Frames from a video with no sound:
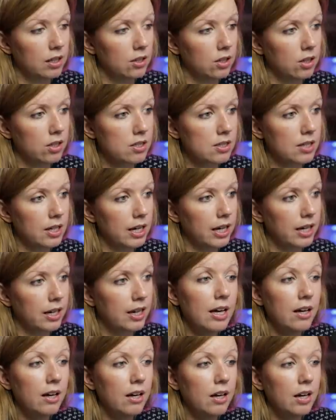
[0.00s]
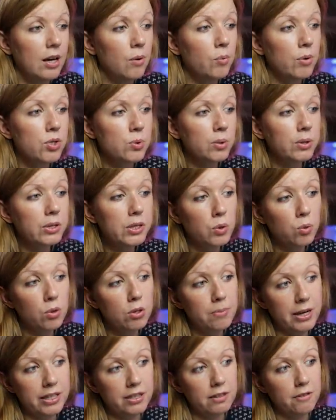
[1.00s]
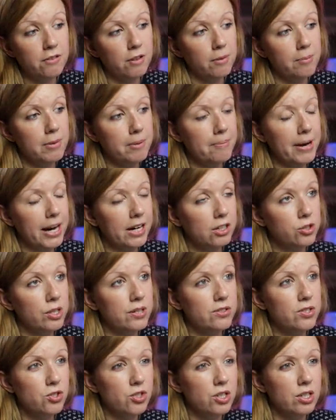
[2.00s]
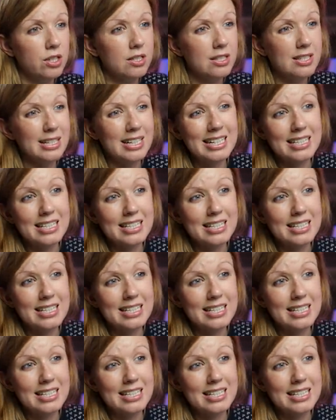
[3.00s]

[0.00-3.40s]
it looks like. And what's really cool about the Film Impact transitions